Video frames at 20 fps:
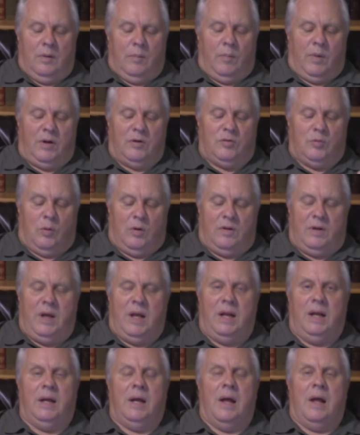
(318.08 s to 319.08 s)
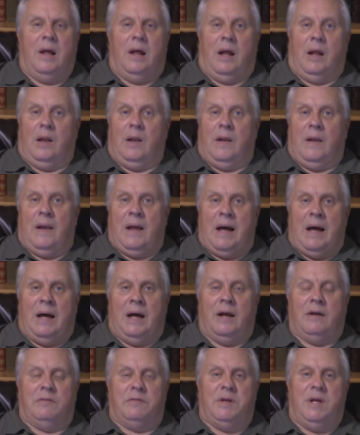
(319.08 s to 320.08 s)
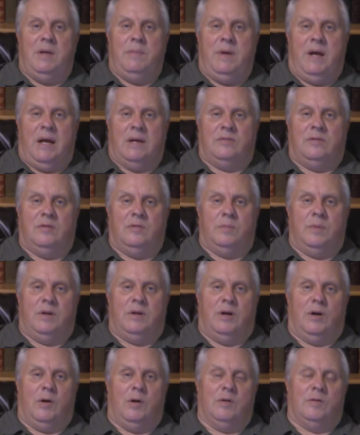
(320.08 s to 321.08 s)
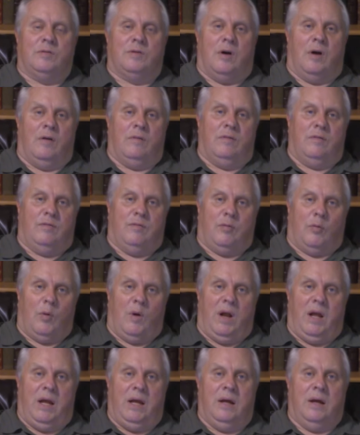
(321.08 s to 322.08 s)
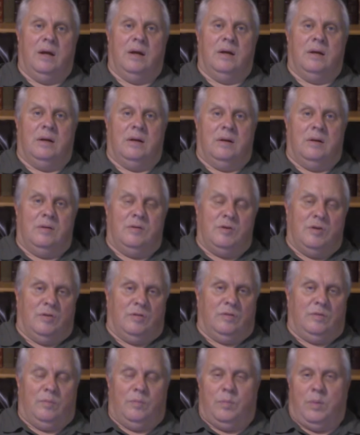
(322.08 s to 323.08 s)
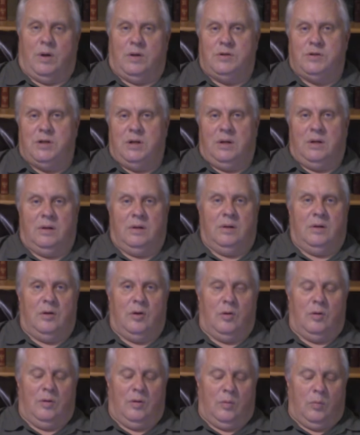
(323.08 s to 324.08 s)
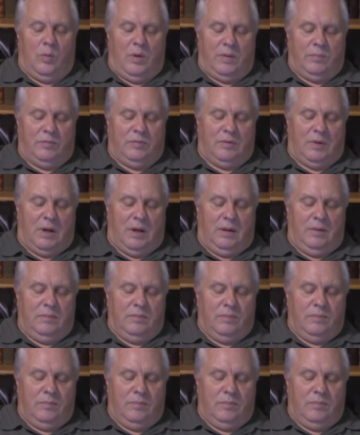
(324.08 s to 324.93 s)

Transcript: But it's worth getting. A lot of TBS's materials are free. Just punch in, go to their website.